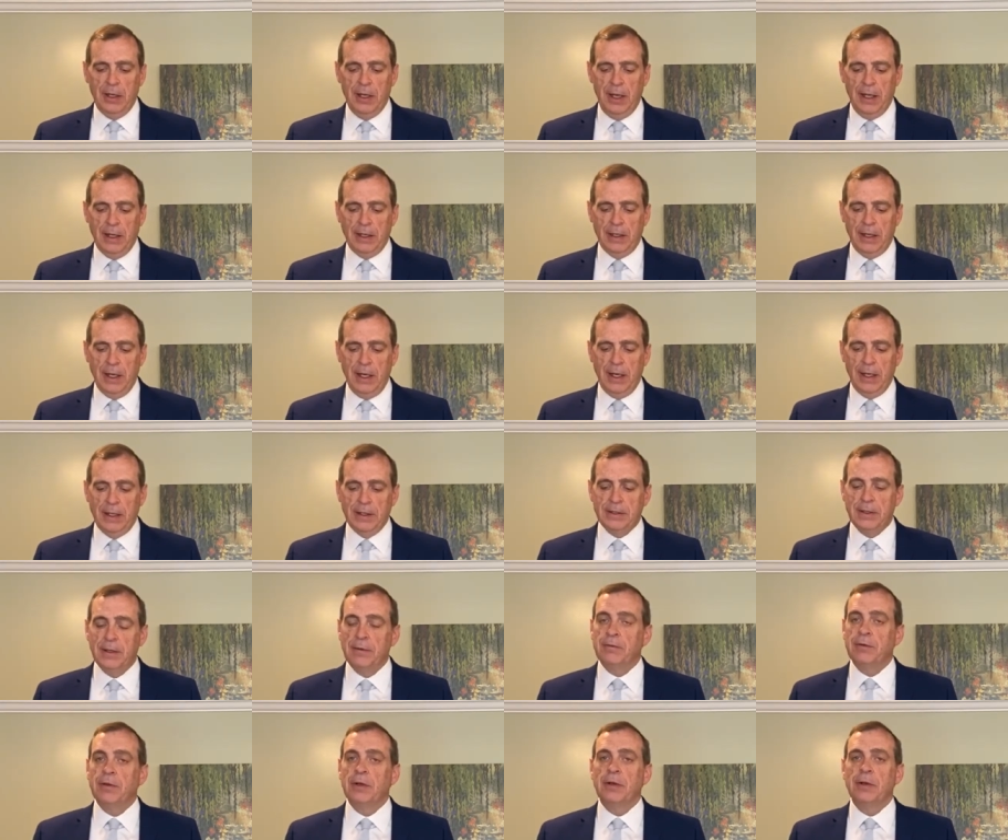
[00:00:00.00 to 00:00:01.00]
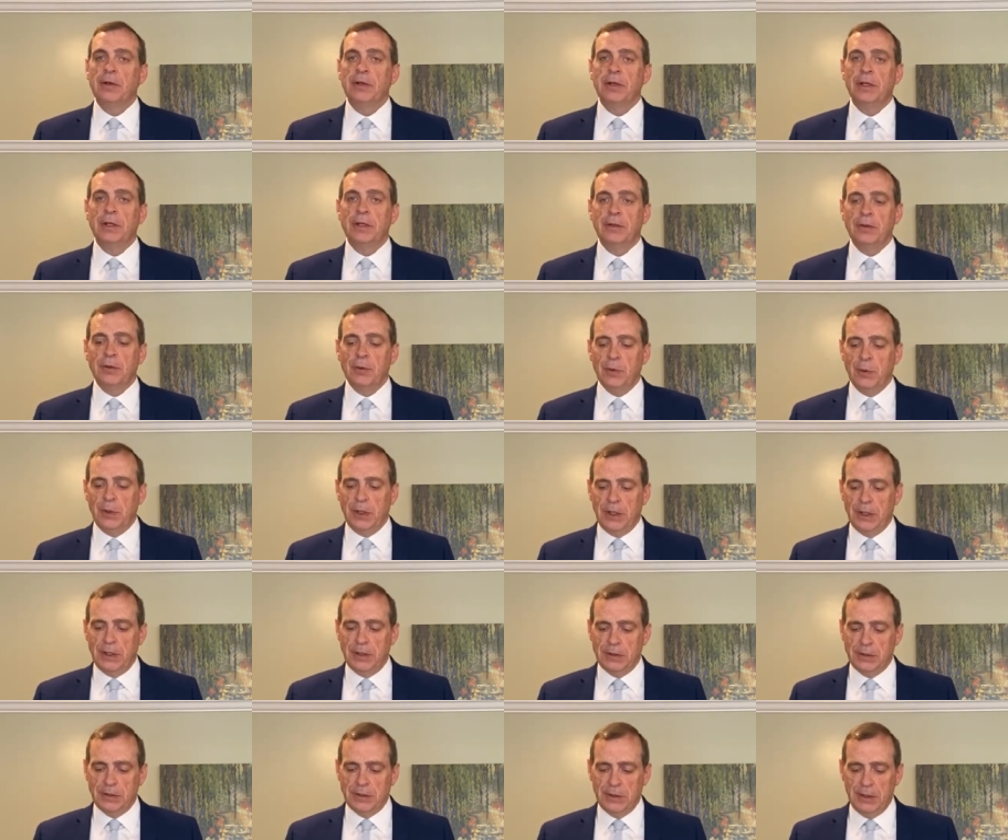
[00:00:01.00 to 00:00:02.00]
and days have turned into
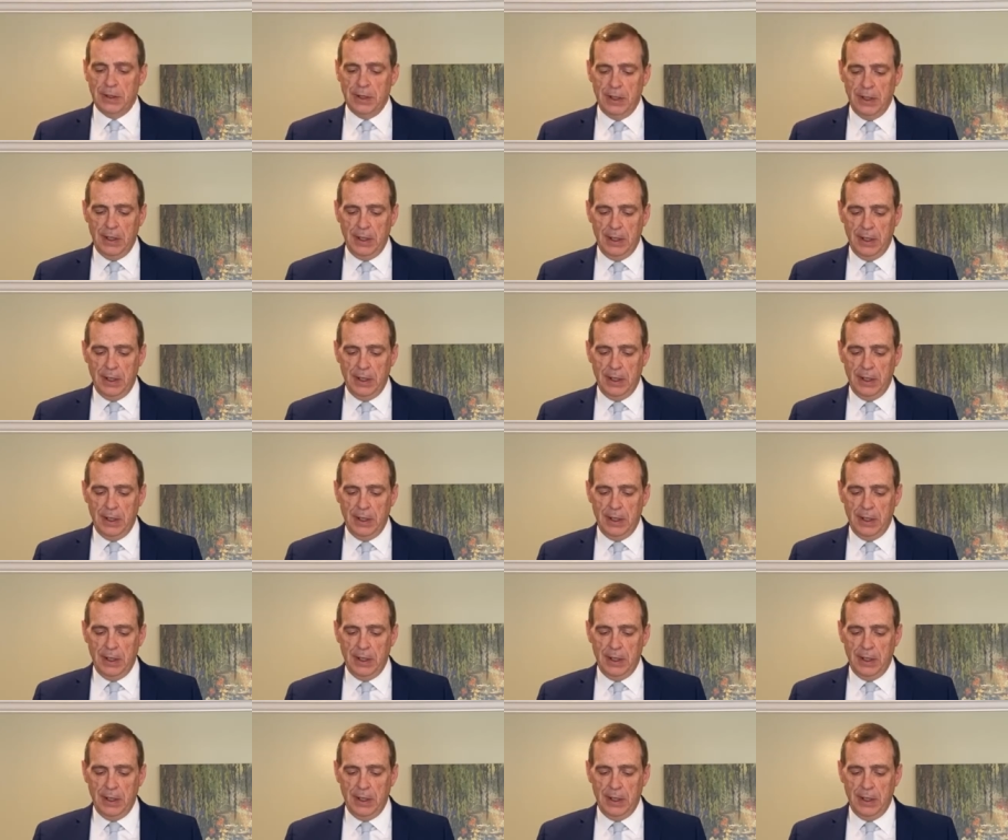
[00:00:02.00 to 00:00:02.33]
weeks,